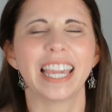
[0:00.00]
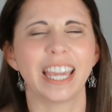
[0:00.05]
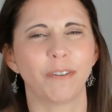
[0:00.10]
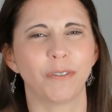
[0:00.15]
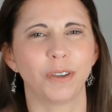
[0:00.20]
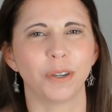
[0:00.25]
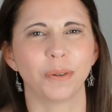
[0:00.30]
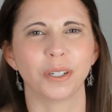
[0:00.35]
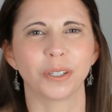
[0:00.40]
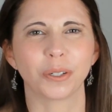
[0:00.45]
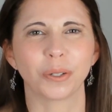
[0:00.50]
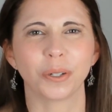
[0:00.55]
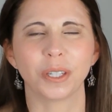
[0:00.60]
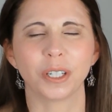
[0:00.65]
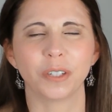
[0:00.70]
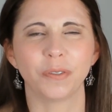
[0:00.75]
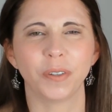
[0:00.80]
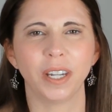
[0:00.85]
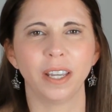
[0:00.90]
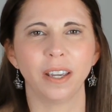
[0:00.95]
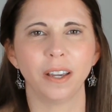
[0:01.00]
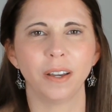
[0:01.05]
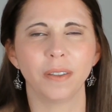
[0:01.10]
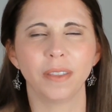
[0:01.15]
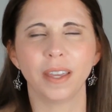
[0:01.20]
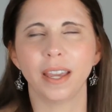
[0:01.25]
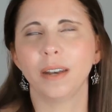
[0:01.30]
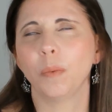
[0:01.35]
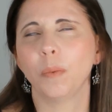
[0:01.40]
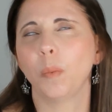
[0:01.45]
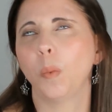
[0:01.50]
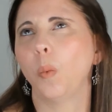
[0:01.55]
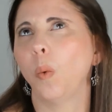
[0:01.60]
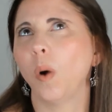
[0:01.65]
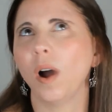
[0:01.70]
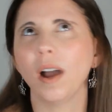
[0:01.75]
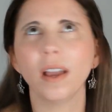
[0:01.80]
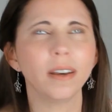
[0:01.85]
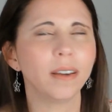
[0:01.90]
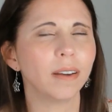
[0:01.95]
If you enjoyed this video, then
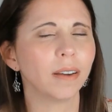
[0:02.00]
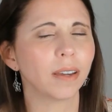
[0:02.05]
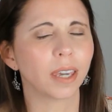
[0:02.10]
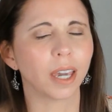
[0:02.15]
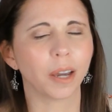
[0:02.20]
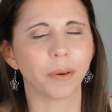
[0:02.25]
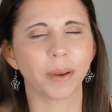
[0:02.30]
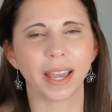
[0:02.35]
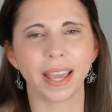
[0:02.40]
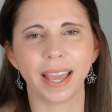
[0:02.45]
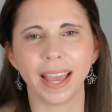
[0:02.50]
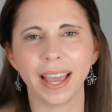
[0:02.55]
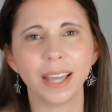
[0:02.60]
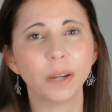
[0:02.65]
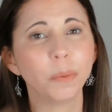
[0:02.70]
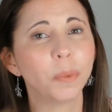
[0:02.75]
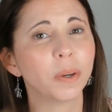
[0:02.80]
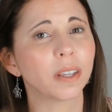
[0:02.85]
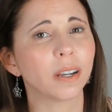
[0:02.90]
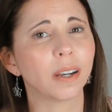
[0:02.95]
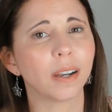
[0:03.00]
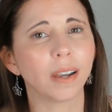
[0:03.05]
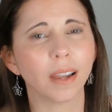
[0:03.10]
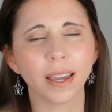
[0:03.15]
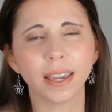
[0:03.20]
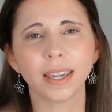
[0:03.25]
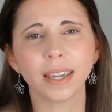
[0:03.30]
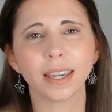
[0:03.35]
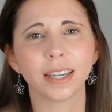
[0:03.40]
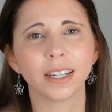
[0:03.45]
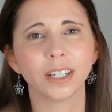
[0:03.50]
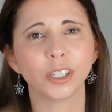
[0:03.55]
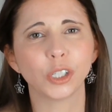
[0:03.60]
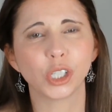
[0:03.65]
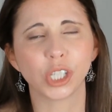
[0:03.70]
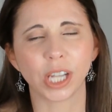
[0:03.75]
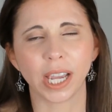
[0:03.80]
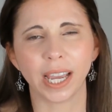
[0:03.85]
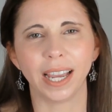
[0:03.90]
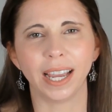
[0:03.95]
why not go ahead with a like and a
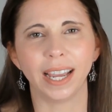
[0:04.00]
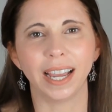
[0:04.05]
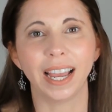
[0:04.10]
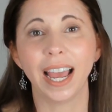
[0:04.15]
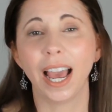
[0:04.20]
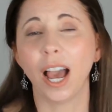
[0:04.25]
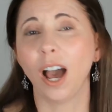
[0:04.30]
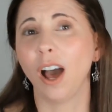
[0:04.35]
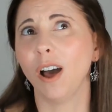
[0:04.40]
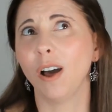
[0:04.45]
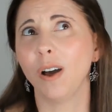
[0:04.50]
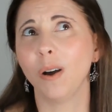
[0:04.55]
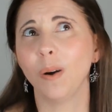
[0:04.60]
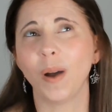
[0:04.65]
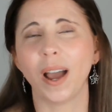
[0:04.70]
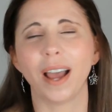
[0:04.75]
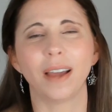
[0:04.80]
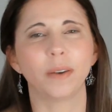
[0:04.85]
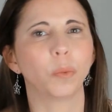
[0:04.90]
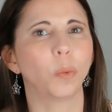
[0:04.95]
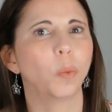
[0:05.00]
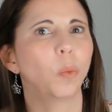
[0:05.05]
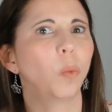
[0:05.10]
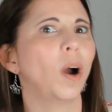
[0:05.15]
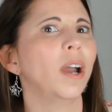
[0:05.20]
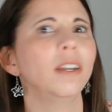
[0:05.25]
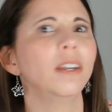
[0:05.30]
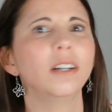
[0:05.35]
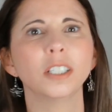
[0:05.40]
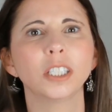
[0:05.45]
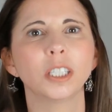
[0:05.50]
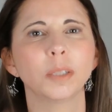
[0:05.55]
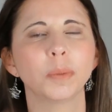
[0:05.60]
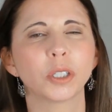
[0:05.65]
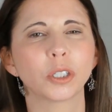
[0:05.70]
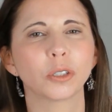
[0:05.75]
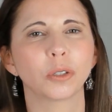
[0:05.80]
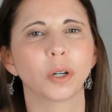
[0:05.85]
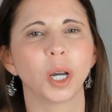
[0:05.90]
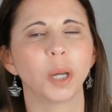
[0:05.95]
share? Oh, and why not
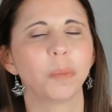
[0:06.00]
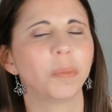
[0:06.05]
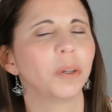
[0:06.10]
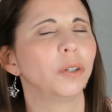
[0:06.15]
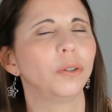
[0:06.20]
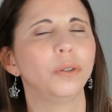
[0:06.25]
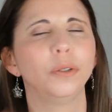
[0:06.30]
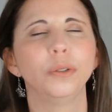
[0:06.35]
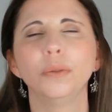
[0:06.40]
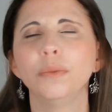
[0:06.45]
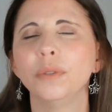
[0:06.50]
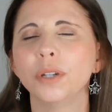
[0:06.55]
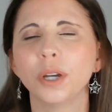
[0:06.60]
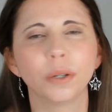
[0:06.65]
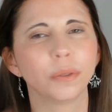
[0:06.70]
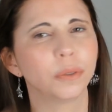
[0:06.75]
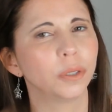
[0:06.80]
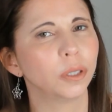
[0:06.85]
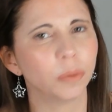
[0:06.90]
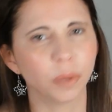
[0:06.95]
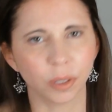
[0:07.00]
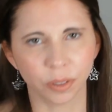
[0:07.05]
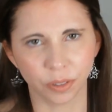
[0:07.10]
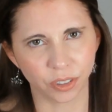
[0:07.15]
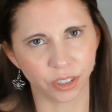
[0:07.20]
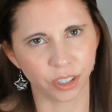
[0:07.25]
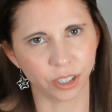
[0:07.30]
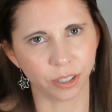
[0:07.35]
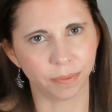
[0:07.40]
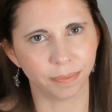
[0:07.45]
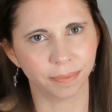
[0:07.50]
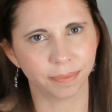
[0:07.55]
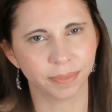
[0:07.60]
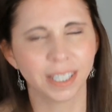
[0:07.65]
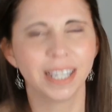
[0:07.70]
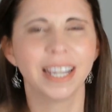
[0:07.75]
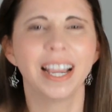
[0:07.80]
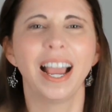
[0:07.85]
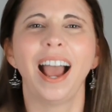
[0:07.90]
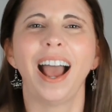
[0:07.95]
subscribe? You know you want to.
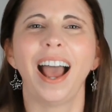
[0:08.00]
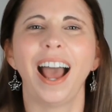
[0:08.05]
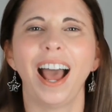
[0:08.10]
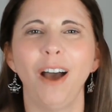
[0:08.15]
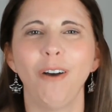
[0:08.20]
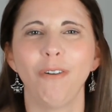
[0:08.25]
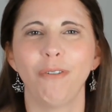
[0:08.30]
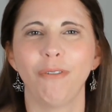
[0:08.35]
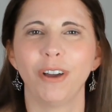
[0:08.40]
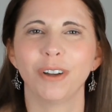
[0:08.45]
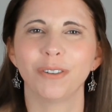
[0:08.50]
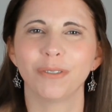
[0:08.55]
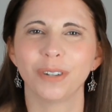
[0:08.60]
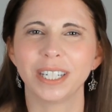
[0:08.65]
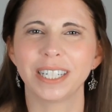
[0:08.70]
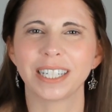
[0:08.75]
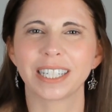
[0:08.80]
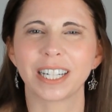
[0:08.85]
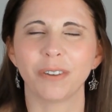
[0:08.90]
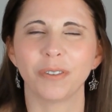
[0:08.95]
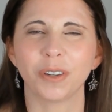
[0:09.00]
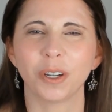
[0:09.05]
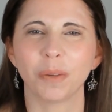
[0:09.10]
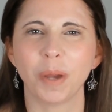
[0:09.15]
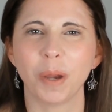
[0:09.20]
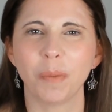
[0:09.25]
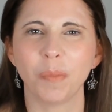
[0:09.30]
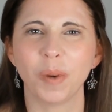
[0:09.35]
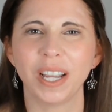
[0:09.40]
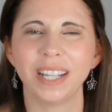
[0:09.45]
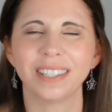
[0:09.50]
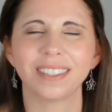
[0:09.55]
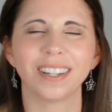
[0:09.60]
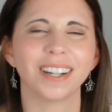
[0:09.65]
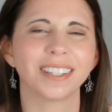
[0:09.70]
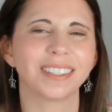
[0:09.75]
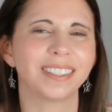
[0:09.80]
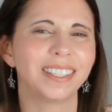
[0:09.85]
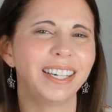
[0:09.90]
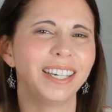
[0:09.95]
Have fun rediscovering your memories.
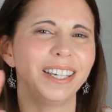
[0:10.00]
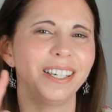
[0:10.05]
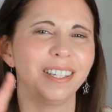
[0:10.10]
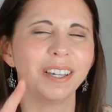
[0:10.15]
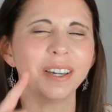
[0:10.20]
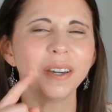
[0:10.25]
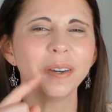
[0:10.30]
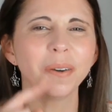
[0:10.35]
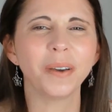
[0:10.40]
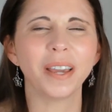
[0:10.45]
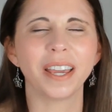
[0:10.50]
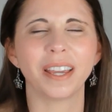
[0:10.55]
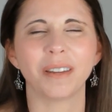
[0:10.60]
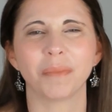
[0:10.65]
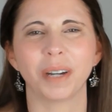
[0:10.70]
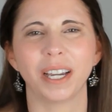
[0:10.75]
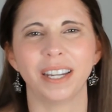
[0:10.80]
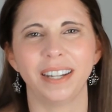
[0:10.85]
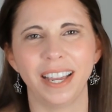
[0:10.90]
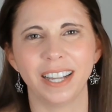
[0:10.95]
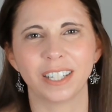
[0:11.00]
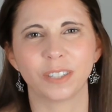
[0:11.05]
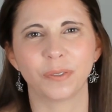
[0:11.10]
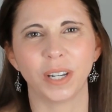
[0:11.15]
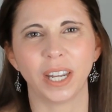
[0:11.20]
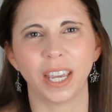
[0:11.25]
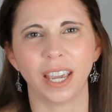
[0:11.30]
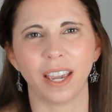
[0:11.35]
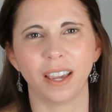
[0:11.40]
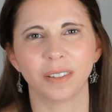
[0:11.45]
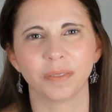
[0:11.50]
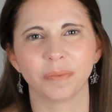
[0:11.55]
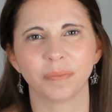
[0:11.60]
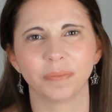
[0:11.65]
I'll see you in my next video.